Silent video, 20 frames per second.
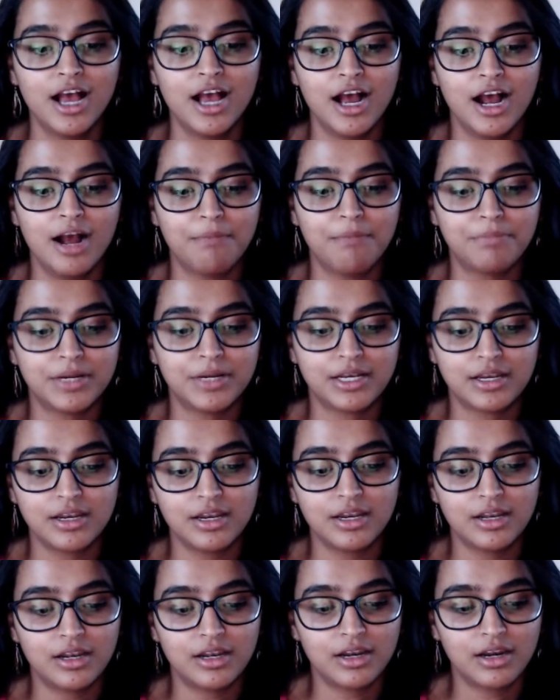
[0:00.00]
But
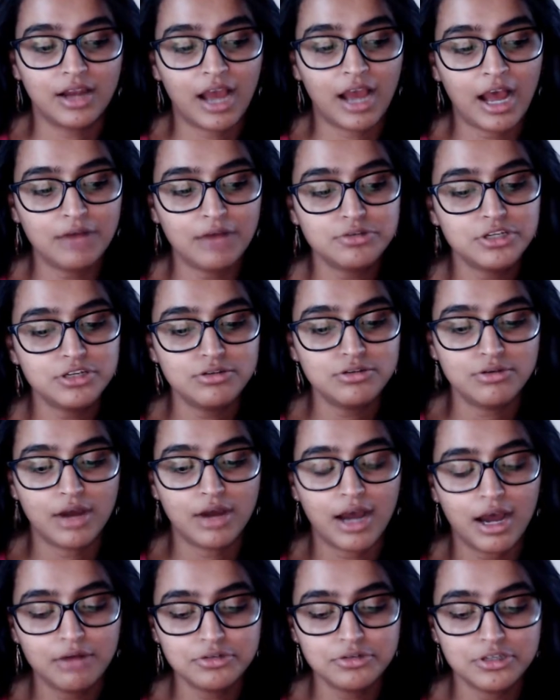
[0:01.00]
how
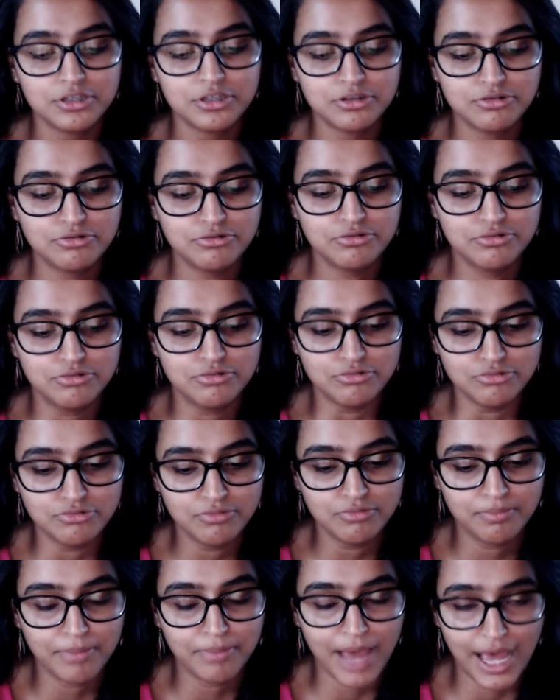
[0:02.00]
do you
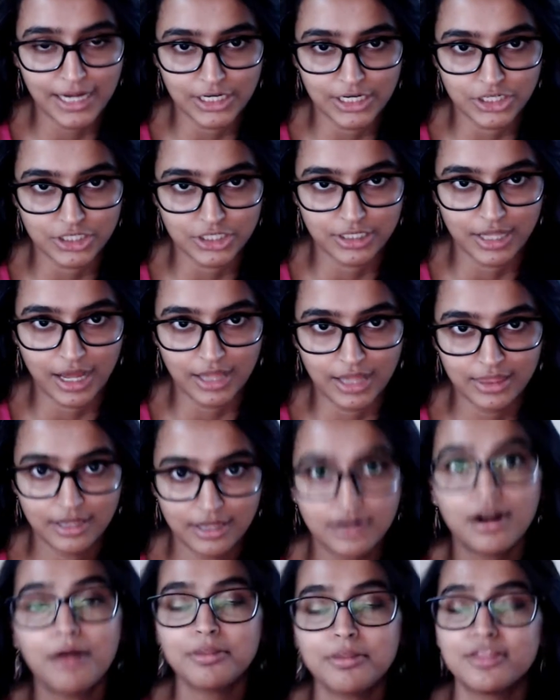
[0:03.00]
manage that?
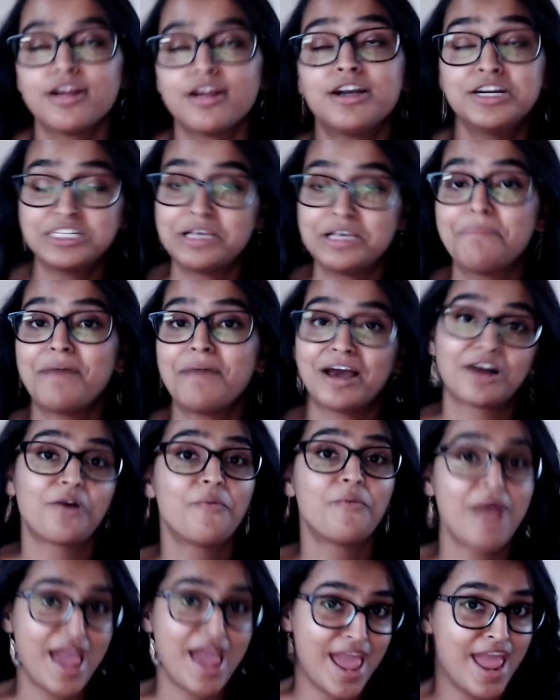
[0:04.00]
There is a better
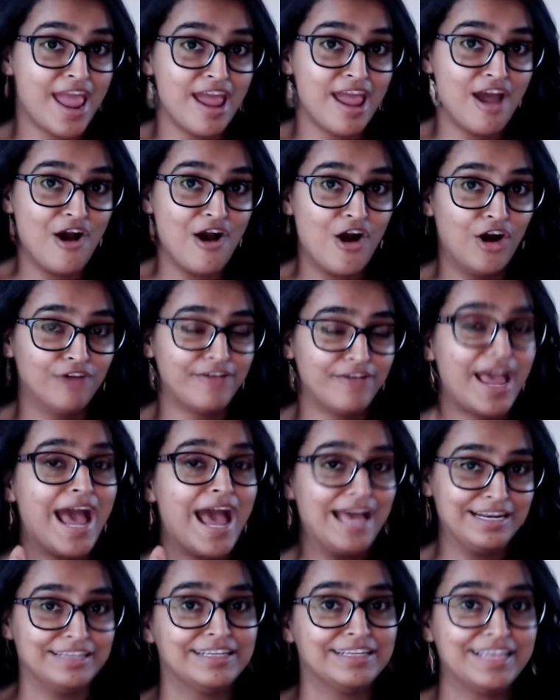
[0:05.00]
way of
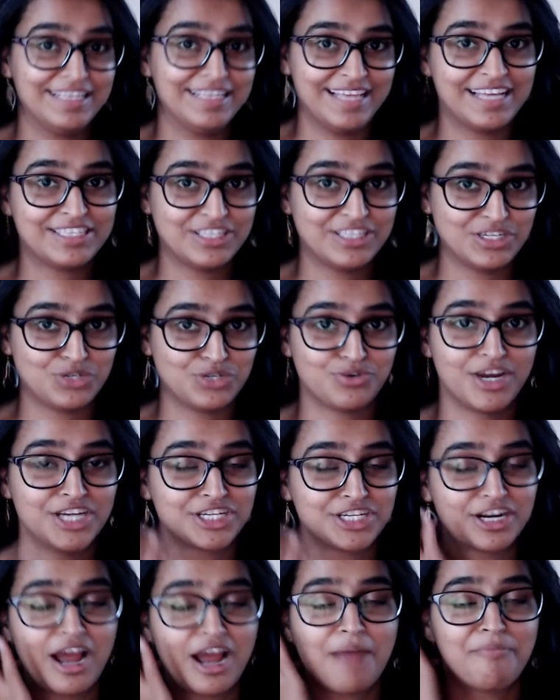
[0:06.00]
handling that
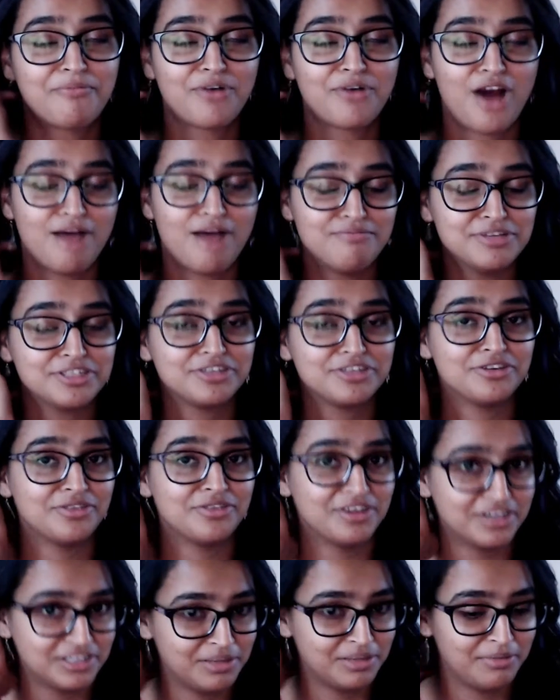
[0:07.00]
situation. I promise you
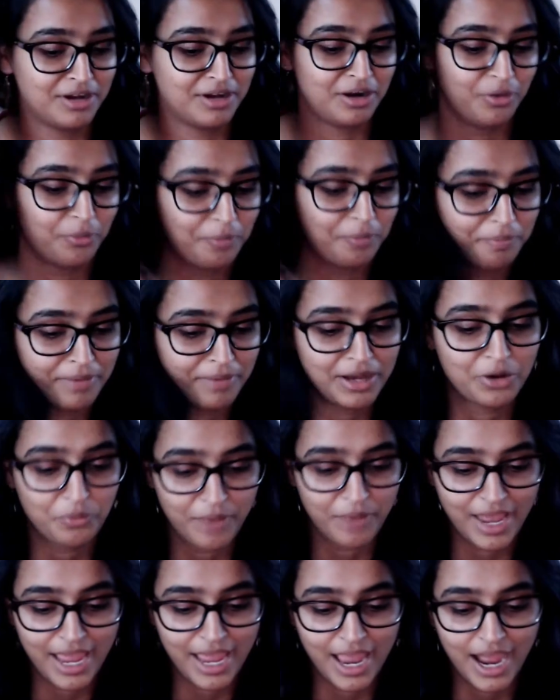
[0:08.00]
there's a better
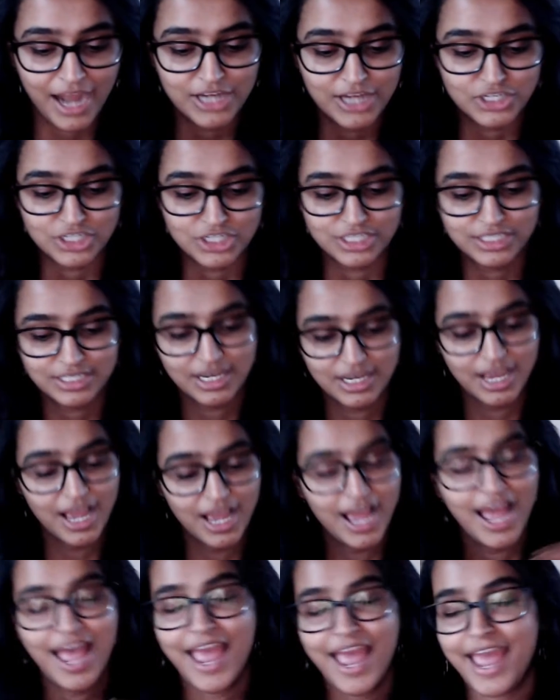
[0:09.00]
way. I just
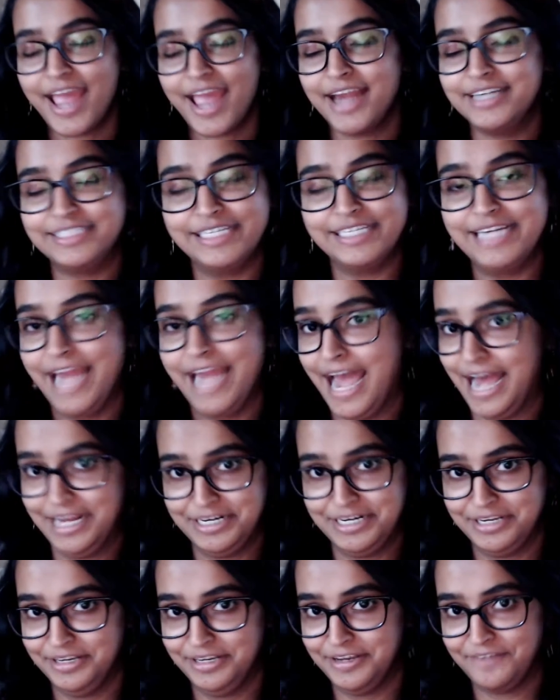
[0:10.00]
didn't
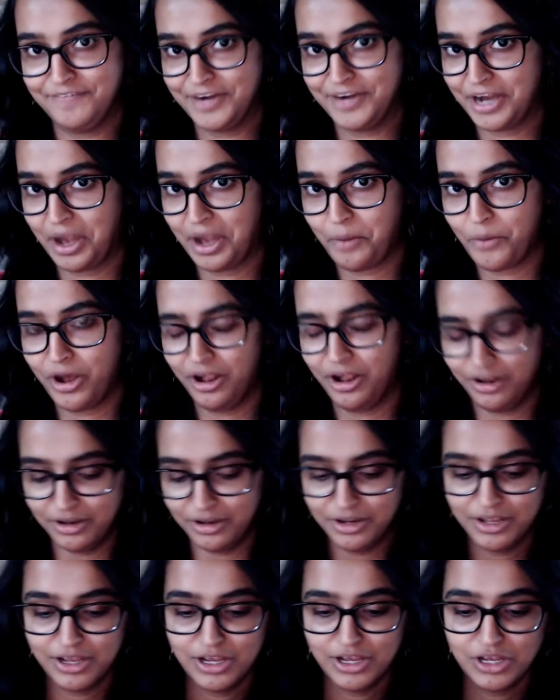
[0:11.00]
handle it very well.
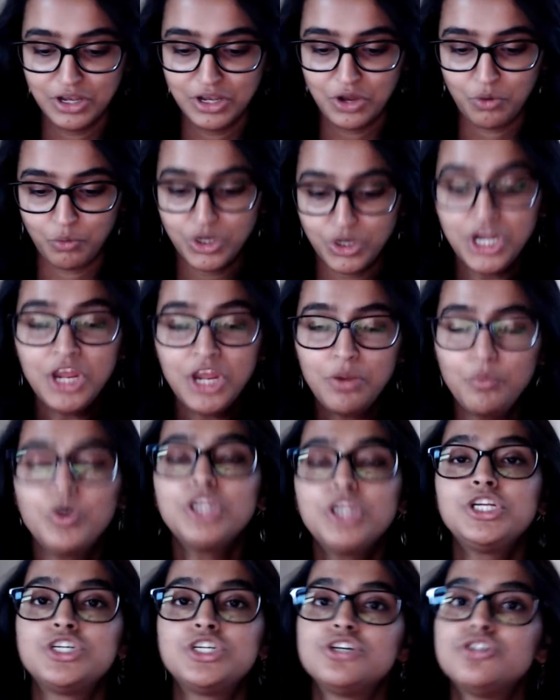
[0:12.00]
What
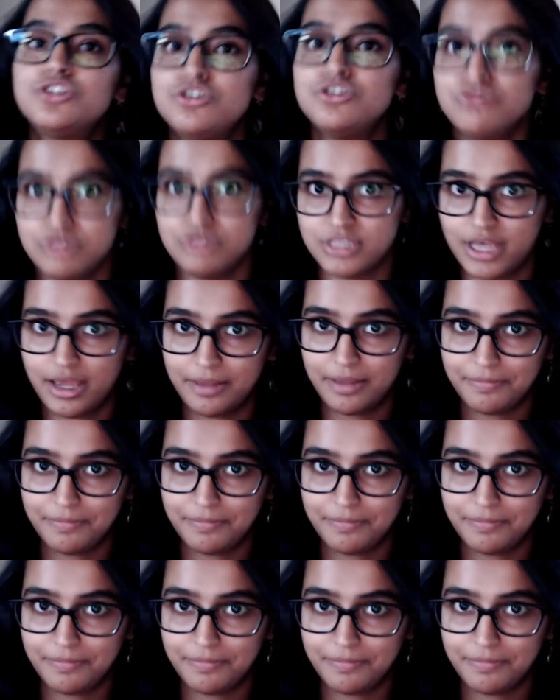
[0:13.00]
should you say?